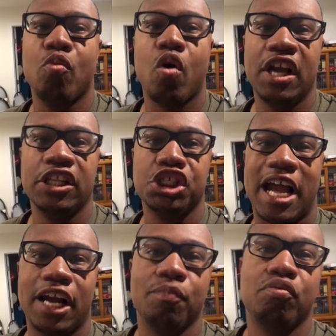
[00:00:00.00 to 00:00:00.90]
Morgan, the
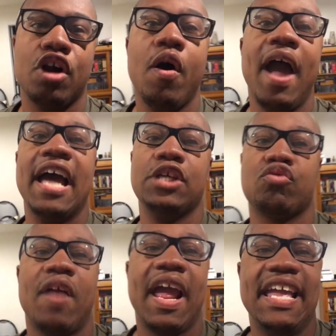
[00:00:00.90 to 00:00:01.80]
soccer pro,
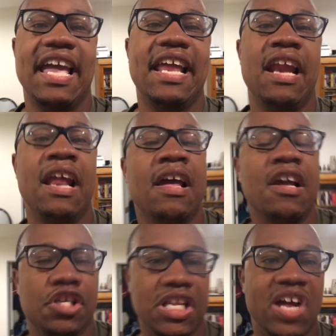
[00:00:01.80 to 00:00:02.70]
as Reagan.
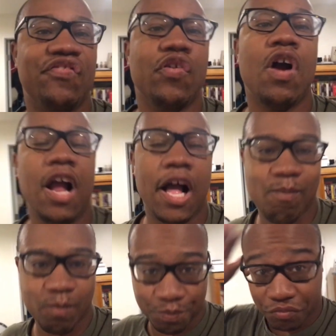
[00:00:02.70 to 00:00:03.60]
So
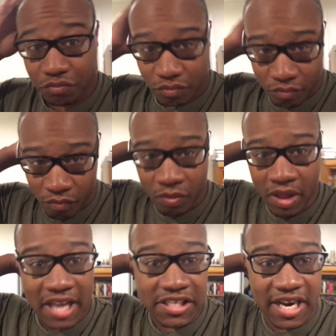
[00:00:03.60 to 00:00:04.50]
therefore,
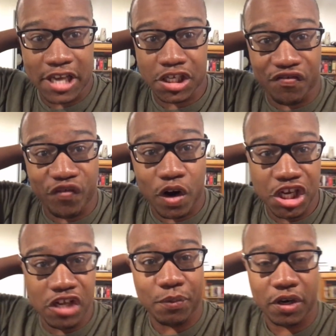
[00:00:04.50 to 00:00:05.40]
yeah, today is her
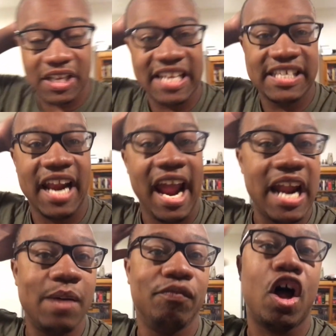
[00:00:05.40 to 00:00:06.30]
14th birthday today,
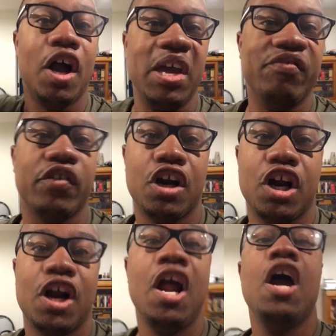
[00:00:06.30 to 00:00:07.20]
and I'm vlogging for
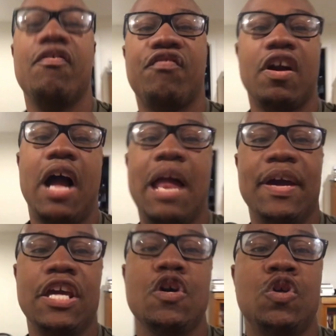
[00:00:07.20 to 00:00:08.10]
her on
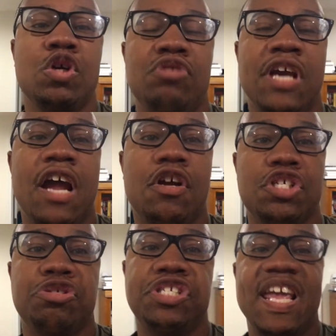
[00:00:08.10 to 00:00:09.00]
my YouTube channel.
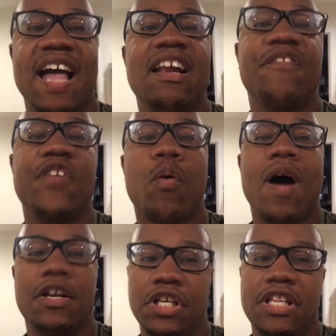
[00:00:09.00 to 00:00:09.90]
So, Siena, if you're
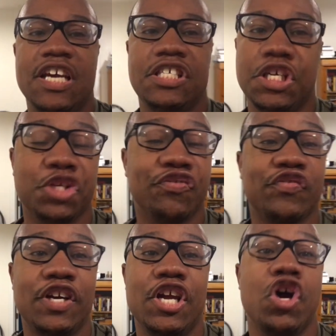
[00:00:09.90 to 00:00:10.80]
watching this, this is
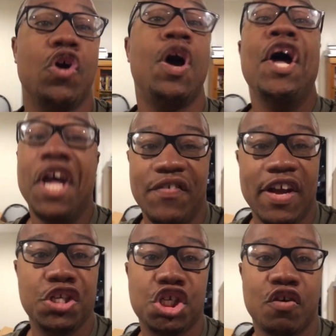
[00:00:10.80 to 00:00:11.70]
for you. If
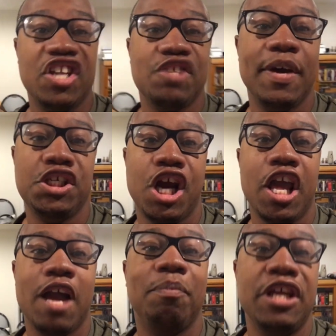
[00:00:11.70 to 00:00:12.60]
you haven't subscribed to my
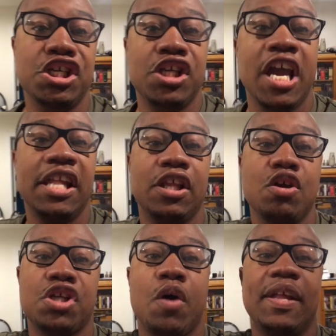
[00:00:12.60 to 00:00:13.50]
channel yet, please
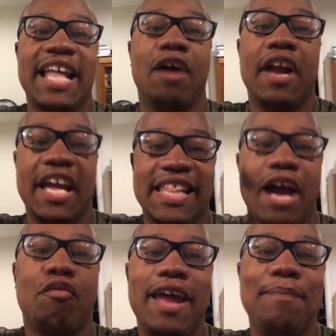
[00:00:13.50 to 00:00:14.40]
do so with that hitting
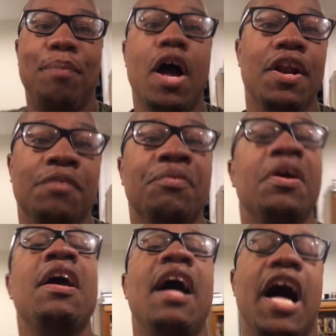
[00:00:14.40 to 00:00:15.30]
that red button
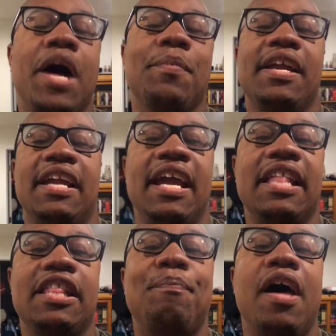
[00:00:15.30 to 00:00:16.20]
and
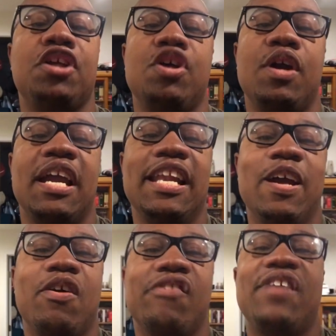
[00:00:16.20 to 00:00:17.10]
hitting the bell so you can get
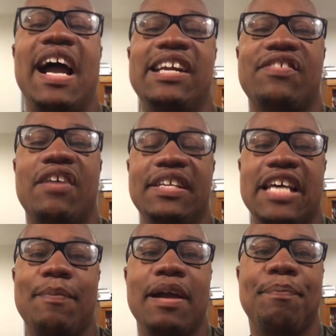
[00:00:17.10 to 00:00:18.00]
notified for every
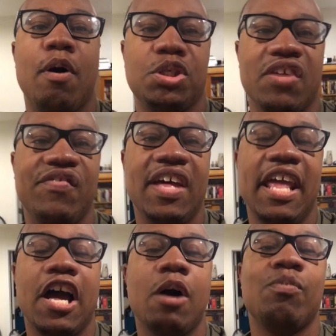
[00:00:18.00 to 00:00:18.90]
time I post a
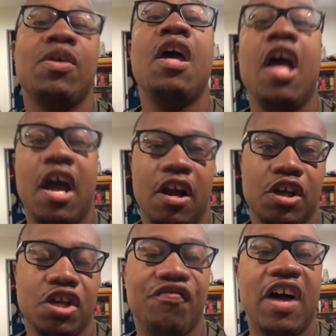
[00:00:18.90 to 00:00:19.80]
video. And
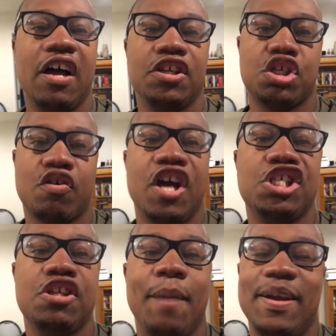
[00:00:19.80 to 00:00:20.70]
also, follow me on
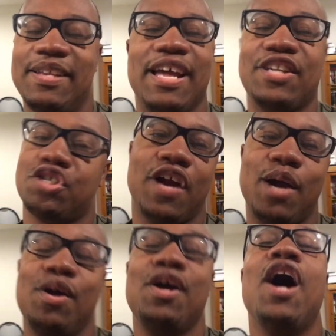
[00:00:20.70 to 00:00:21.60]
Instagram